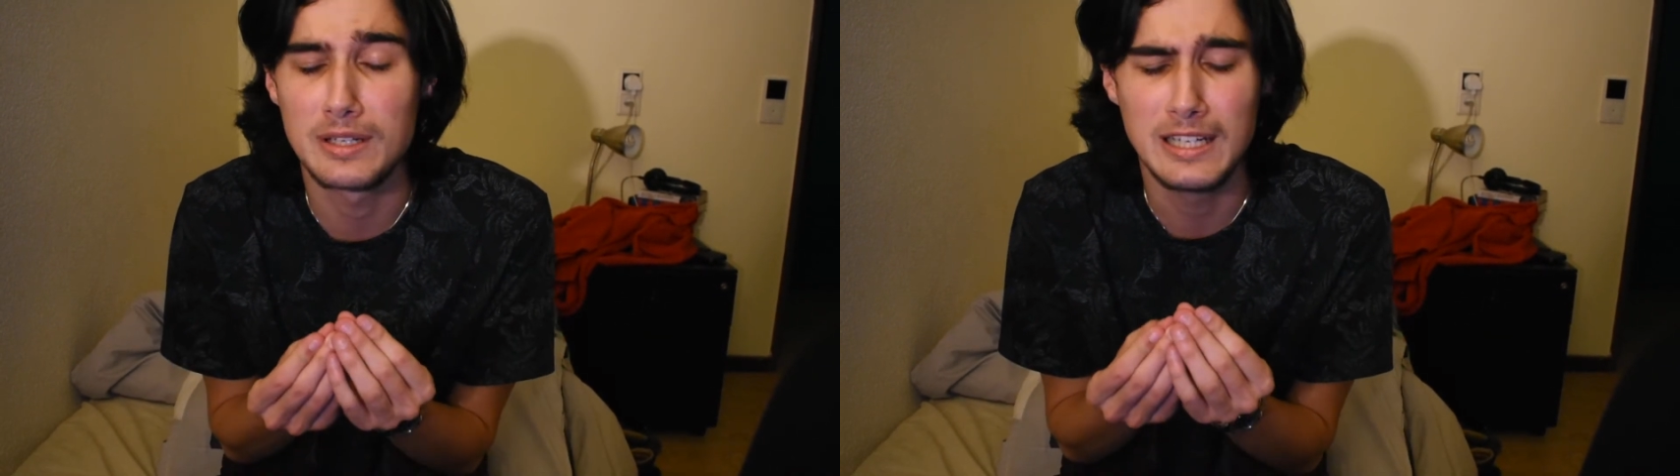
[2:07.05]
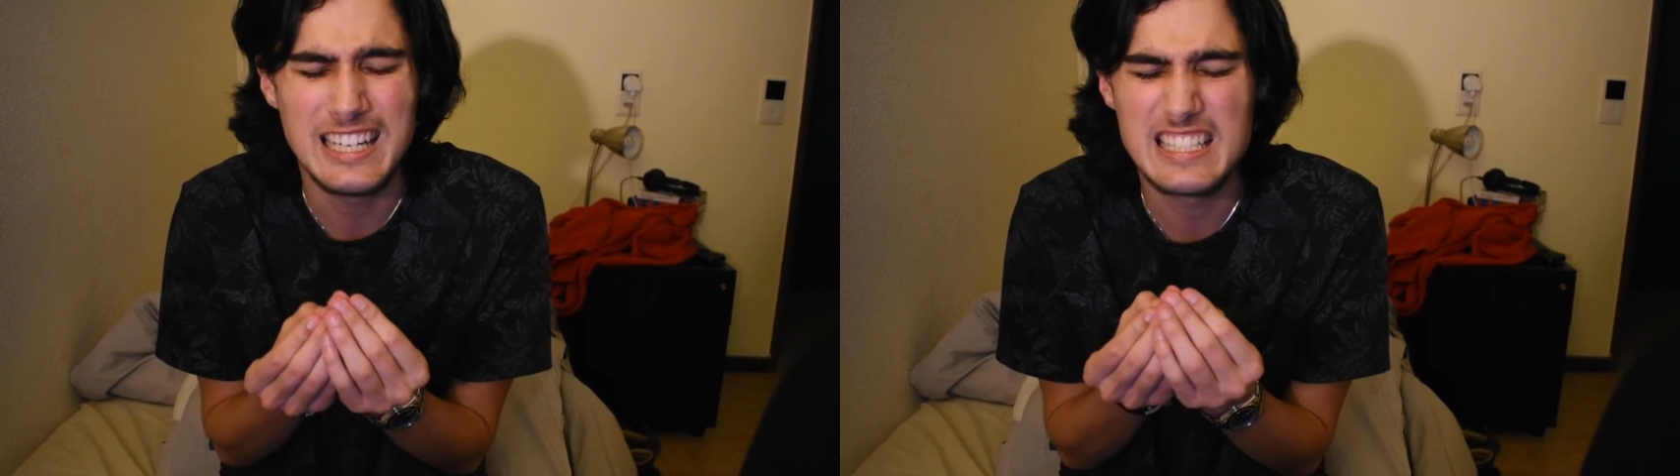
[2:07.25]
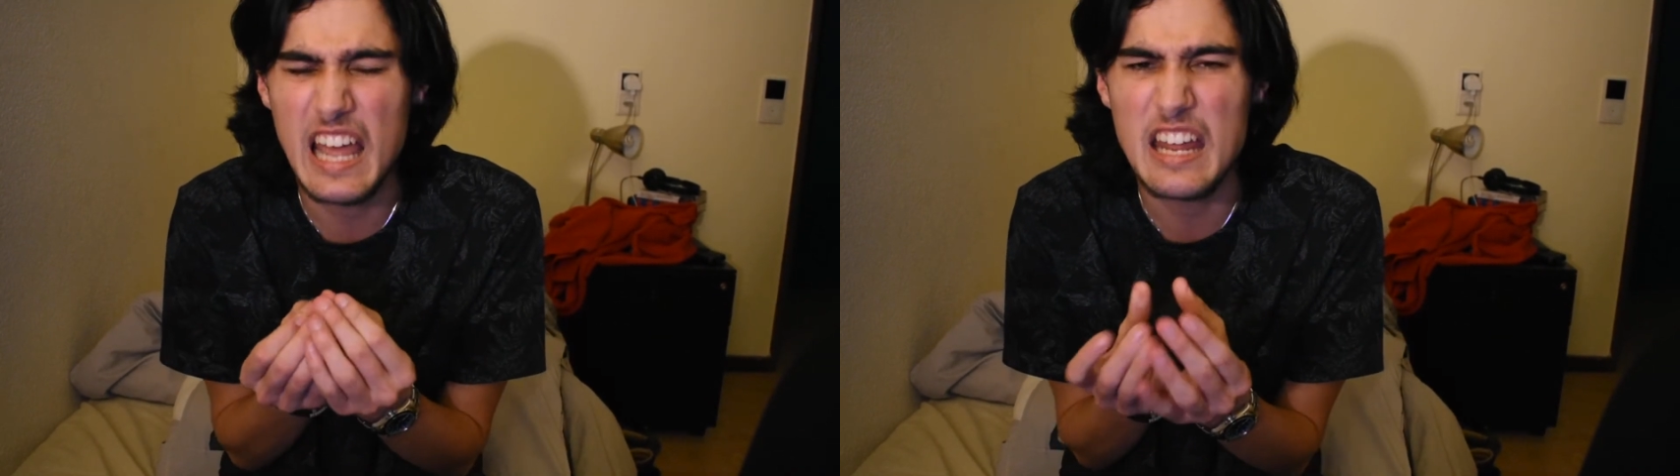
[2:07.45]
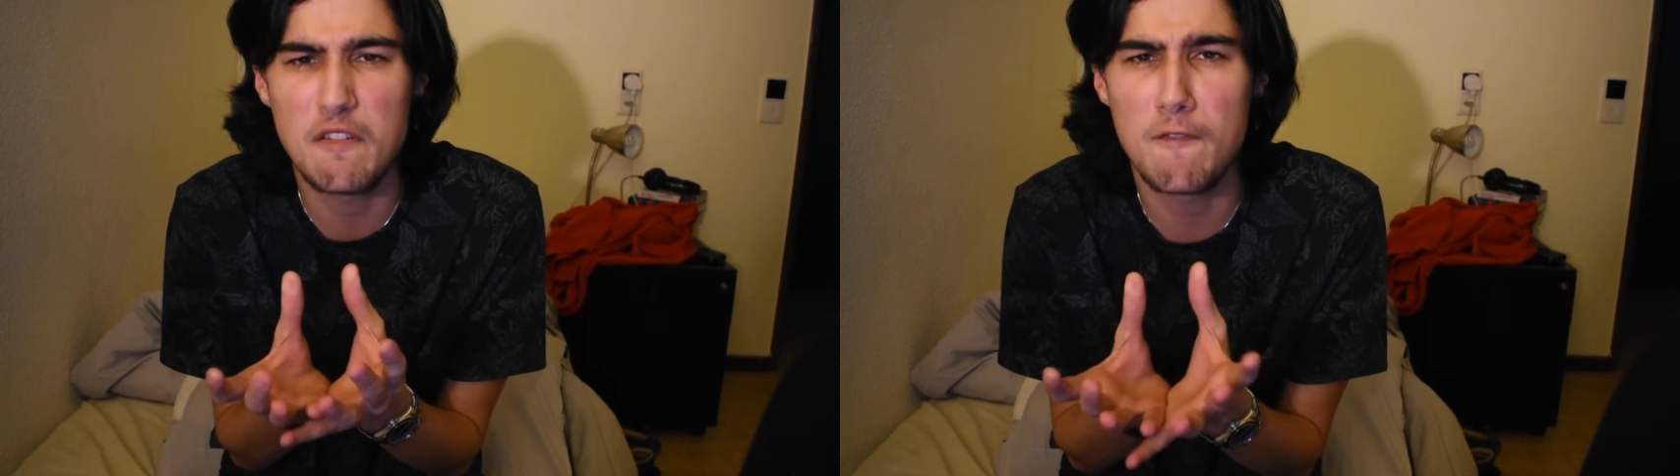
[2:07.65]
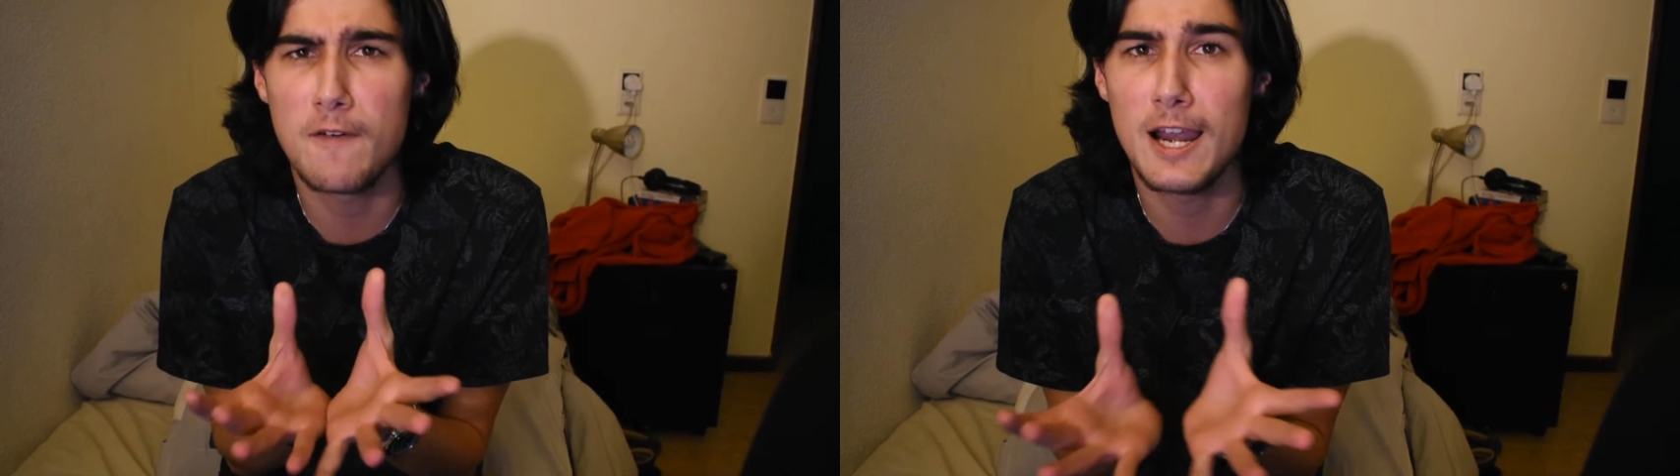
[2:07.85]
a dead
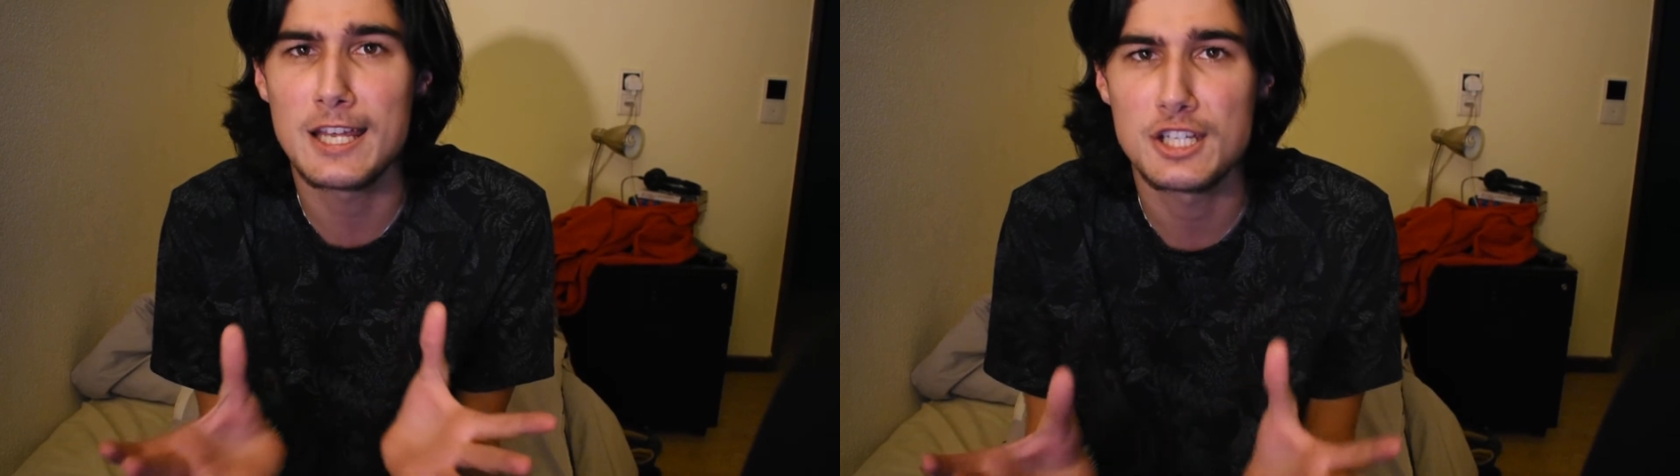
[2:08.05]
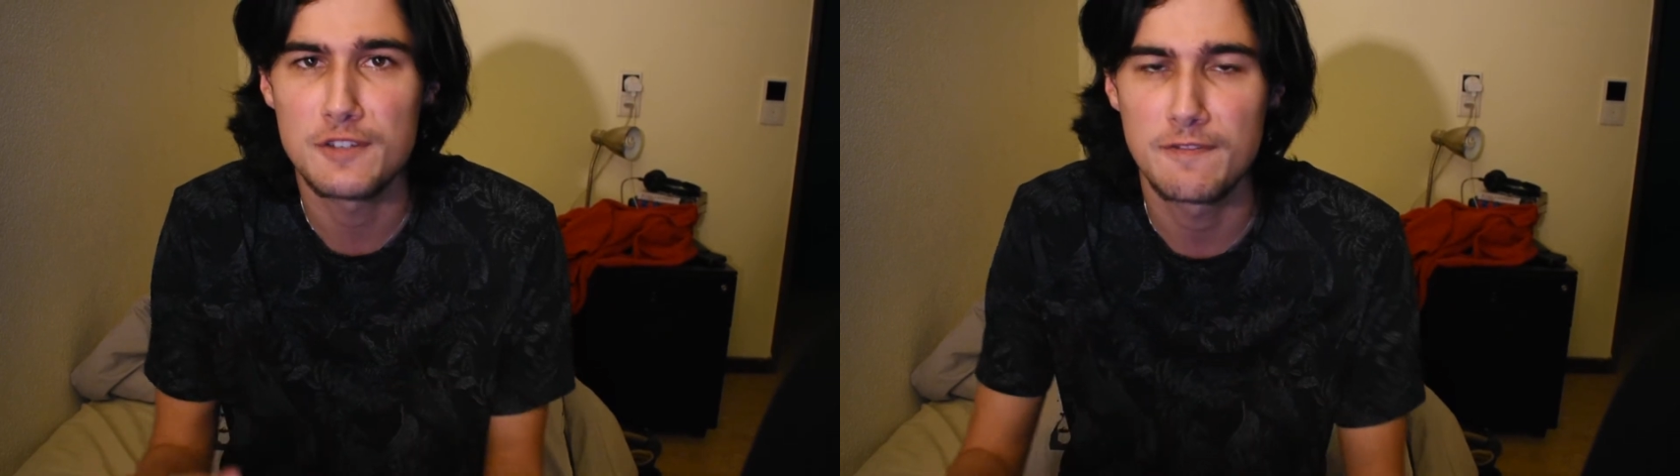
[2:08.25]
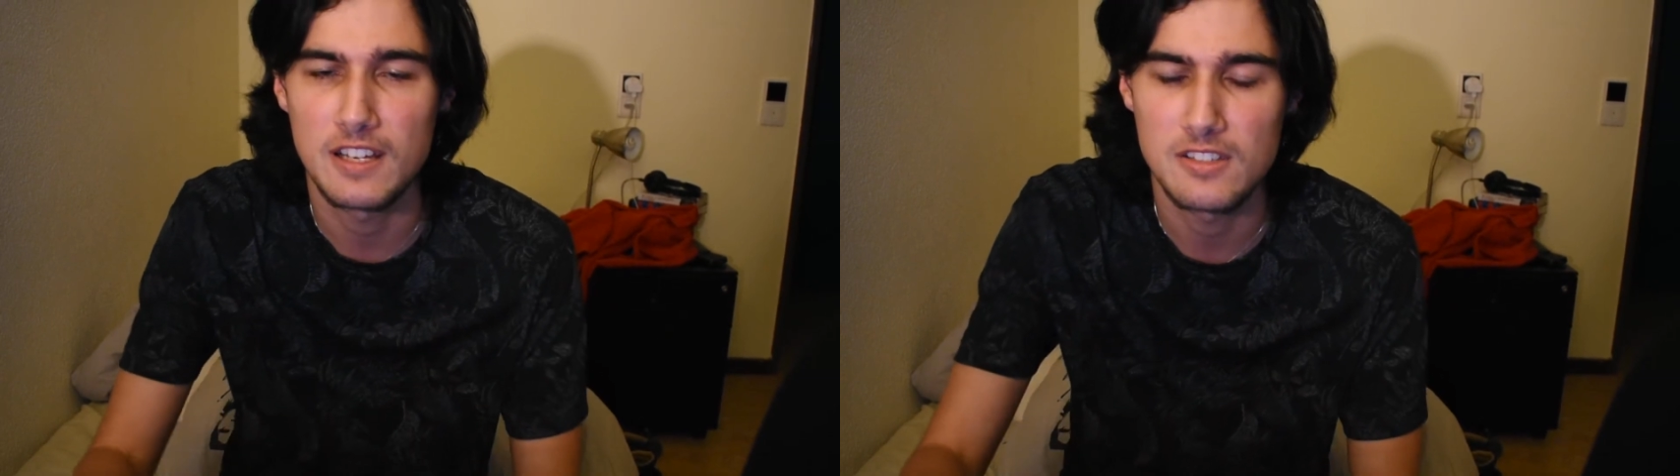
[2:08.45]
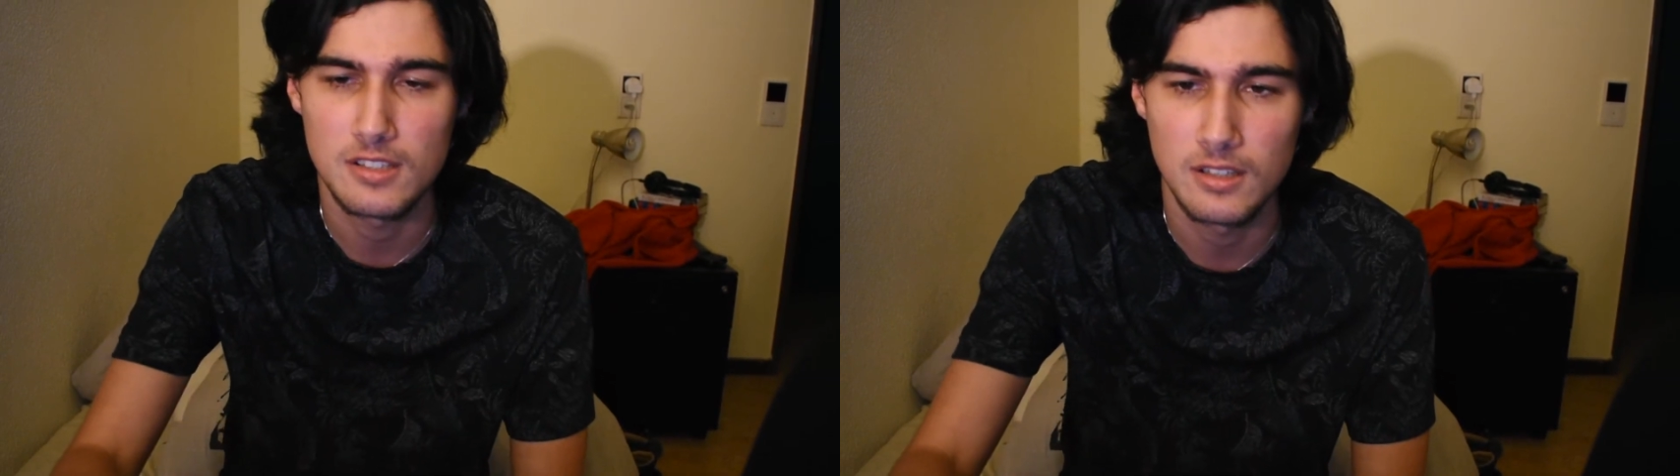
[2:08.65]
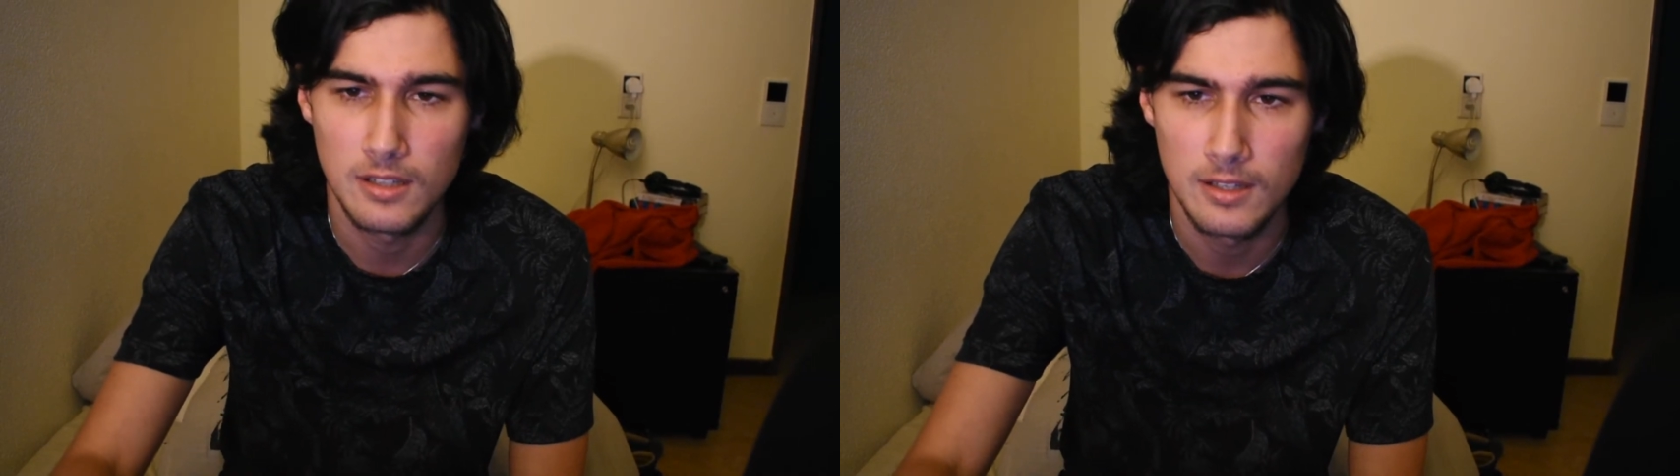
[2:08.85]
flesh
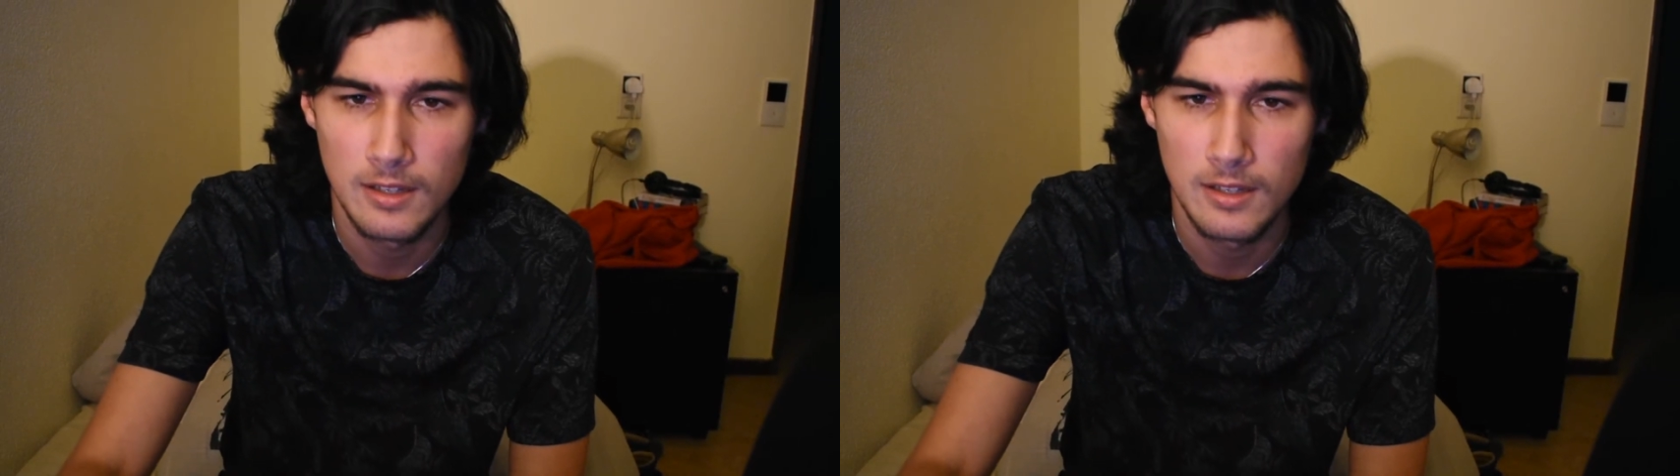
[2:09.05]
vessel.